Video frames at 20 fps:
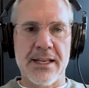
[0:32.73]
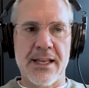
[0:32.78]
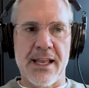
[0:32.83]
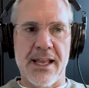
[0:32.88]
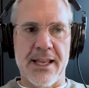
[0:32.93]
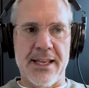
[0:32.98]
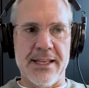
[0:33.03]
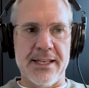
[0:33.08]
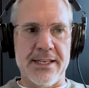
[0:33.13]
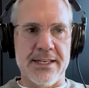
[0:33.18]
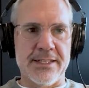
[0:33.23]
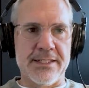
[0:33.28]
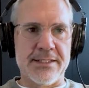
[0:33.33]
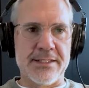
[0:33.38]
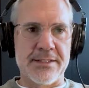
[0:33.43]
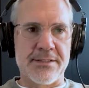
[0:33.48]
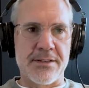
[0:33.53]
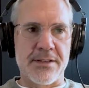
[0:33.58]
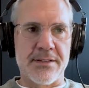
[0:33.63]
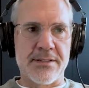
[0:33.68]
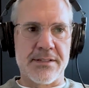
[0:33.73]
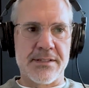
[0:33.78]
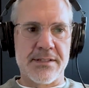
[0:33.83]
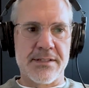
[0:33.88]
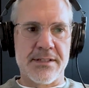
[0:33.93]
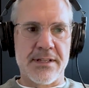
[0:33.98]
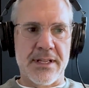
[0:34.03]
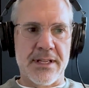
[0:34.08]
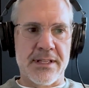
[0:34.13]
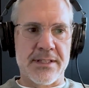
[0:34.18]
And
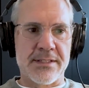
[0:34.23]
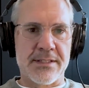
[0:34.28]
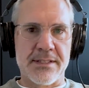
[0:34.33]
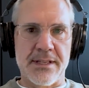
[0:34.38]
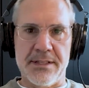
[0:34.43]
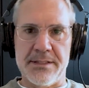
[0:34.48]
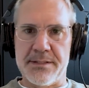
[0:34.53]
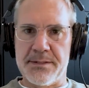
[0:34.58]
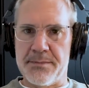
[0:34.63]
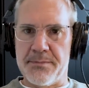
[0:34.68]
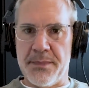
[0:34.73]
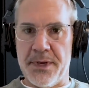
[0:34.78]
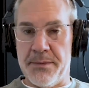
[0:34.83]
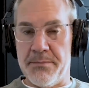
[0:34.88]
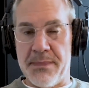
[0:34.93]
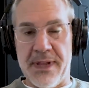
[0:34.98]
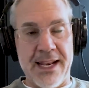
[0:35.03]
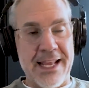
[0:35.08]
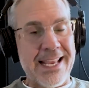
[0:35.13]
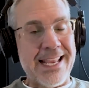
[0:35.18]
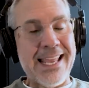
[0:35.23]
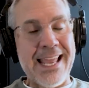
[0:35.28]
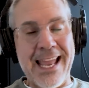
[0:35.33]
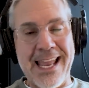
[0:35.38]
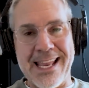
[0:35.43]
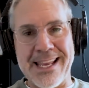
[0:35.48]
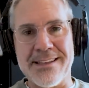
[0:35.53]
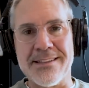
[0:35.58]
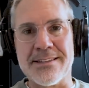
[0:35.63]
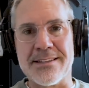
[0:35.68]
since in many
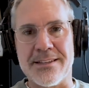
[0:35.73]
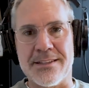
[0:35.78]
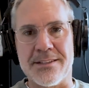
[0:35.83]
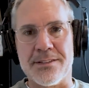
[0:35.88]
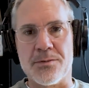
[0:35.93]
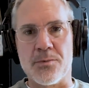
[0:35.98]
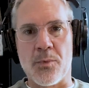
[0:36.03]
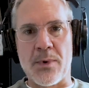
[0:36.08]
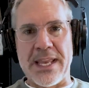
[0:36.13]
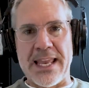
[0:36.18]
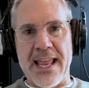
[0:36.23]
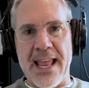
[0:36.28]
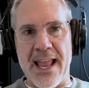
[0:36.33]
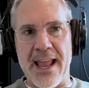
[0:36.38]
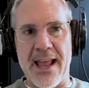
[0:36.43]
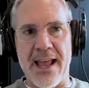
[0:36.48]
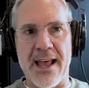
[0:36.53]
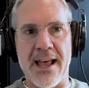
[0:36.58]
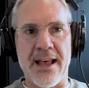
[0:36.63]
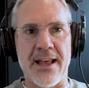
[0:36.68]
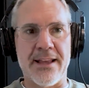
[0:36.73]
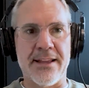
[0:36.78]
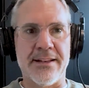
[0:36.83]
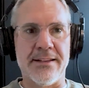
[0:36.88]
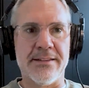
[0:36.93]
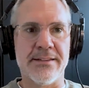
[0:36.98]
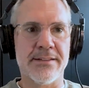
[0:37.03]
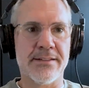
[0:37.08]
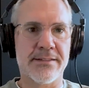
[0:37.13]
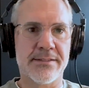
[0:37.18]
cases we
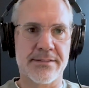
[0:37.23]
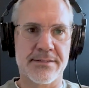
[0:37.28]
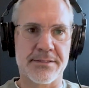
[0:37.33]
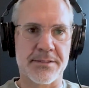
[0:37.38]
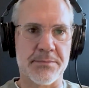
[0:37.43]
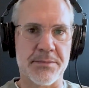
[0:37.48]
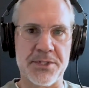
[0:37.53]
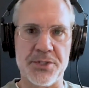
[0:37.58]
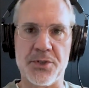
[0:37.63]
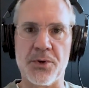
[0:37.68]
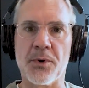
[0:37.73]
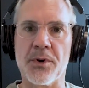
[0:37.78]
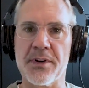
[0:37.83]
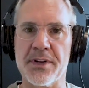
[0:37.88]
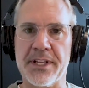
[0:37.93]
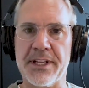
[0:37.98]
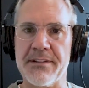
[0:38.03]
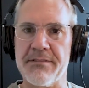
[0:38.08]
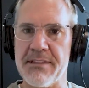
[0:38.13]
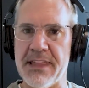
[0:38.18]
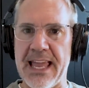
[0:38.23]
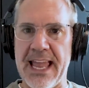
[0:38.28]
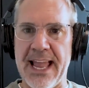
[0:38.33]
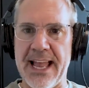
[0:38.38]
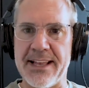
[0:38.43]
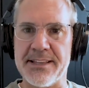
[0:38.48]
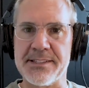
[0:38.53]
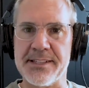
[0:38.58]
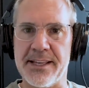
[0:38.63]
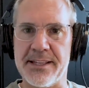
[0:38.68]
had the majority of the
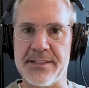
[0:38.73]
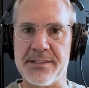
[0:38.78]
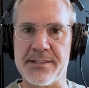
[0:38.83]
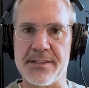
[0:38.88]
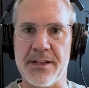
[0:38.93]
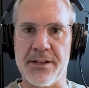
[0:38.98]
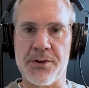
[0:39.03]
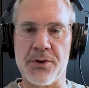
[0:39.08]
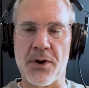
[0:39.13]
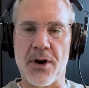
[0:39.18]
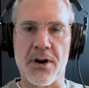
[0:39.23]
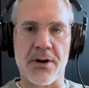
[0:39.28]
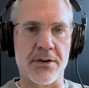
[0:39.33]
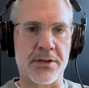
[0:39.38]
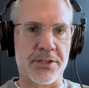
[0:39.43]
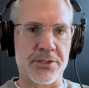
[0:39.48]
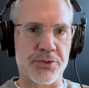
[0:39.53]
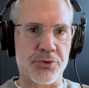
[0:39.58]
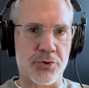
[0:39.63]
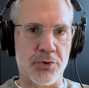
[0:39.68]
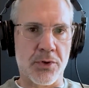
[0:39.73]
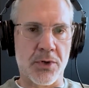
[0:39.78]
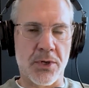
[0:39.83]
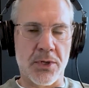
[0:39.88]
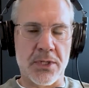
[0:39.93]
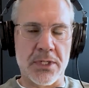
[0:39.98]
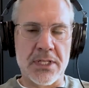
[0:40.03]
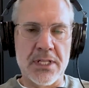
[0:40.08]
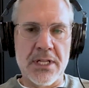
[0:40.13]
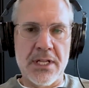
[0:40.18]
assets under our
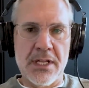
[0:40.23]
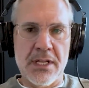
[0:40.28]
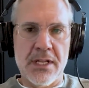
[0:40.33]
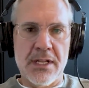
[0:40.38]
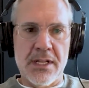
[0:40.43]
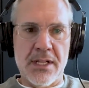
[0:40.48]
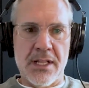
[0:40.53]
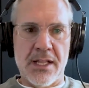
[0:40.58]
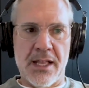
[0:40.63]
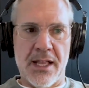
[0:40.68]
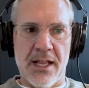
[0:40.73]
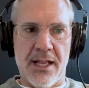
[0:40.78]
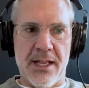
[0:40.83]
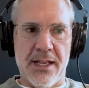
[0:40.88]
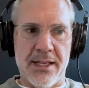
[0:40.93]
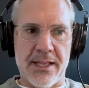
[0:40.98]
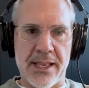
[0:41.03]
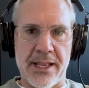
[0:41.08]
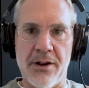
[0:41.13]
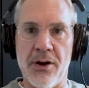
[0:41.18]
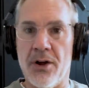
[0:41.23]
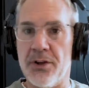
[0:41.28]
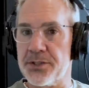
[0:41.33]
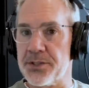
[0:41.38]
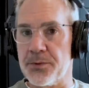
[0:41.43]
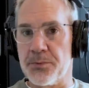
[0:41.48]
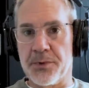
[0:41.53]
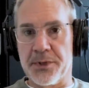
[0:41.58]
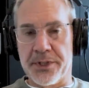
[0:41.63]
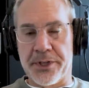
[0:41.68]
control and also
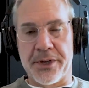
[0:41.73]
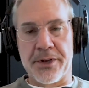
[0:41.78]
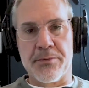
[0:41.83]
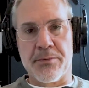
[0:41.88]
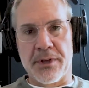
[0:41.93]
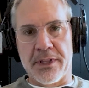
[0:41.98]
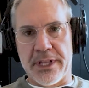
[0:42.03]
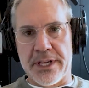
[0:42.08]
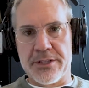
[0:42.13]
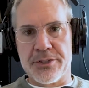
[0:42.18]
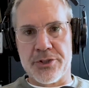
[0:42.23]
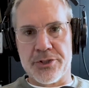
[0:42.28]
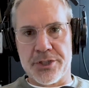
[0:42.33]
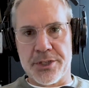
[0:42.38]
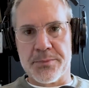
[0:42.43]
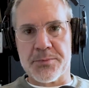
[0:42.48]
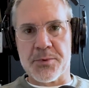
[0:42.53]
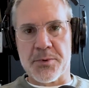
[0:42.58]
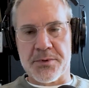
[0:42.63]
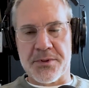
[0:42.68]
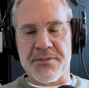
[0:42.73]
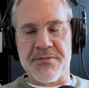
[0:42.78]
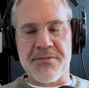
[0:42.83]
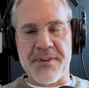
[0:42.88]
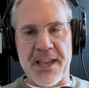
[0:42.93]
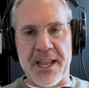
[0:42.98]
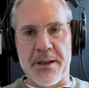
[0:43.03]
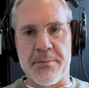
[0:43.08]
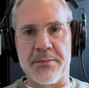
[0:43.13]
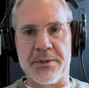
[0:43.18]
really good relationships with the
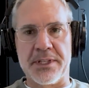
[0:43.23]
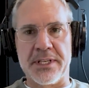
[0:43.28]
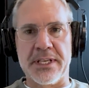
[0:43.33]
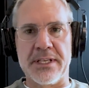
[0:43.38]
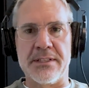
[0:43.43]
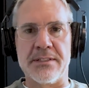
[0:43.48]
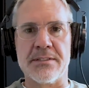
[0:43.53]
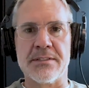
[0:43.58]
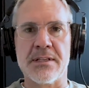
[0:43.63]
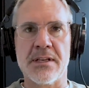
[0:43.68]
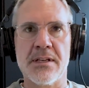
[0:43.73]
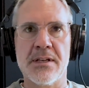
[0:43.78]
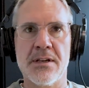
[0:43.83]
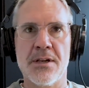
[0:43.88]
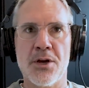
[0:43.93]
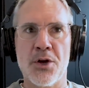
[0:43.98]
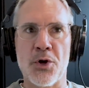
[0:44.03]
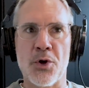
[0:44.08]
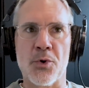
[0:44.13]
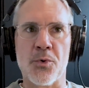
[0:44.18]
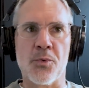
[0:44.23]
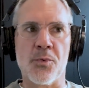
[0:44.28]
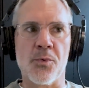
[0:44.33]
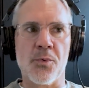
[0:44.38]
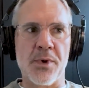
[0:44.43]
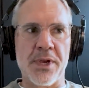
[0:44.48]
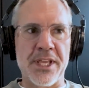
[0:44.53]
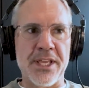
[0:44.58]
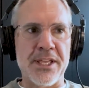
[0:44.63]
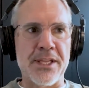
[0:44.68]
families,
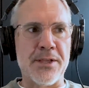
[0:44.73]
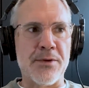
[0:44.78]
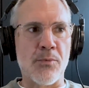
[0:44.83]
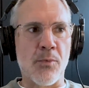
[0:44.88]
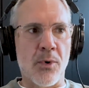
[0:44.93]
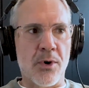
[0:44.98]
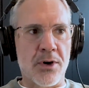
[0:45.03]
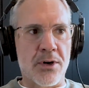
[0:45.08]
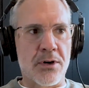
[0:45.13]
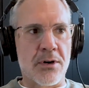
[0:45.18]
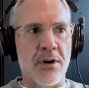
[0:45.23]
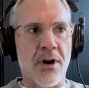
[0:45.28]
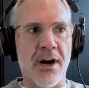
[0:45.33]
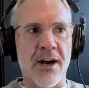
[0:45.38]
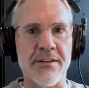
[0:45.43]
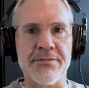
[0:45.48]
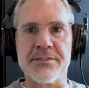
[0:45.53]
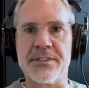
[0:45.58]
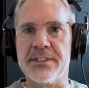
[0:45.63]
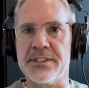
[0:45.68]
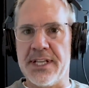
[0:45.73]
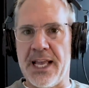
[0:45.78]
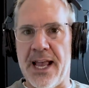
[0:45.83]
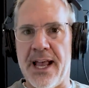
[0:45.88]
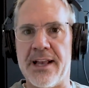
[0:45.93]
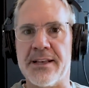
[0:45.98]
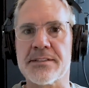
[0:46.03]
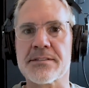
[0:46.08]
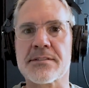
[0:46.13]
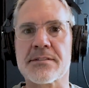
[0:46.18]
we were often
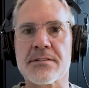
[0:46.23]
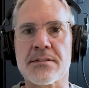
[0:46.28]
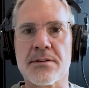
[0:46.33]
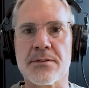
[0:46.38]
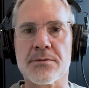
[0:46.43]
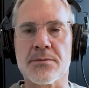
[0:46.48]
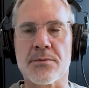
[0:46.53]
tasked